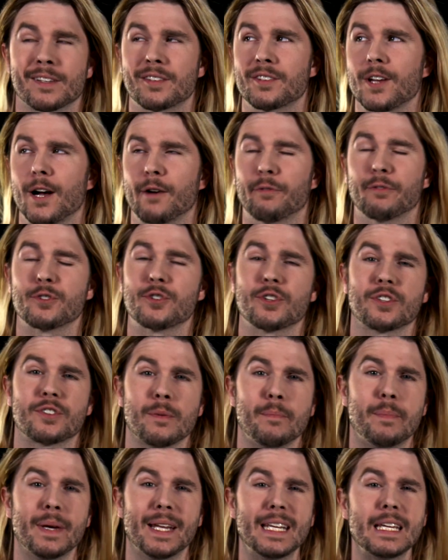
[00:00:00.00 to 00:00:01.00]
this stuff is just
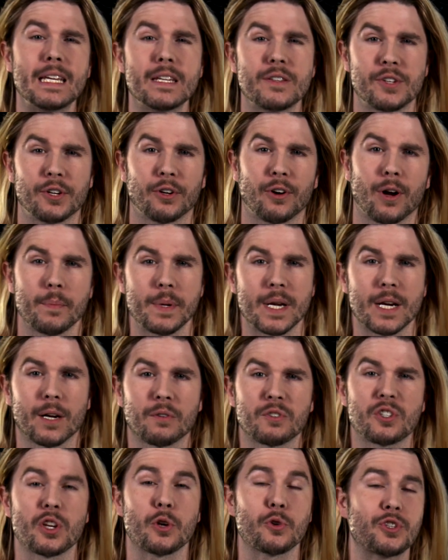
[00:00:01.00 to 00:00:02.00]
a bit easier up
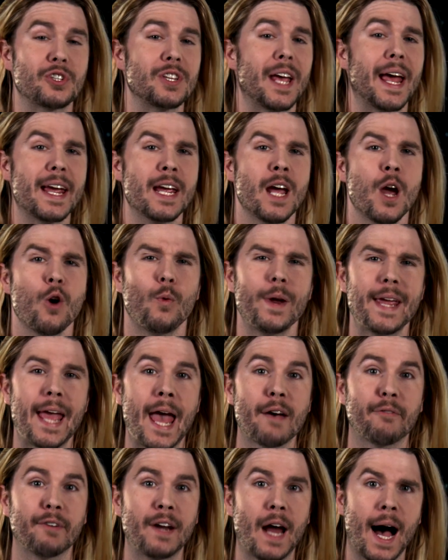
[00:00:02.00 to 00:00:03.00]
here. So say we
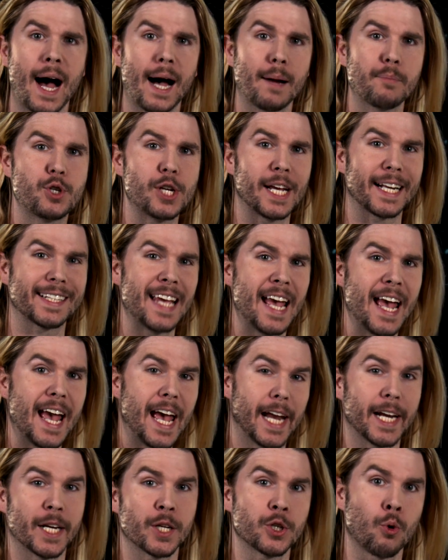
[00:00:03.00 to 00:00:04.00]
have an object
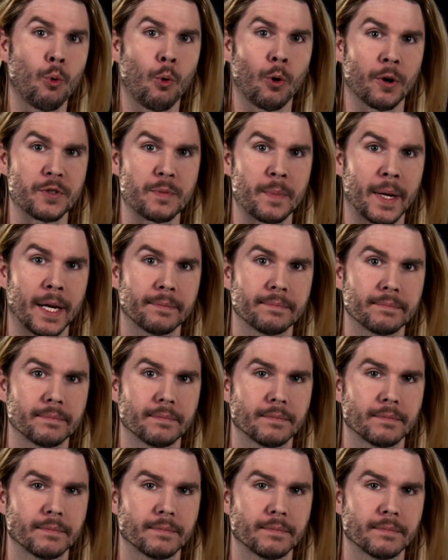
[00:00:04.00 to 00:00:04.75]
heading towards me.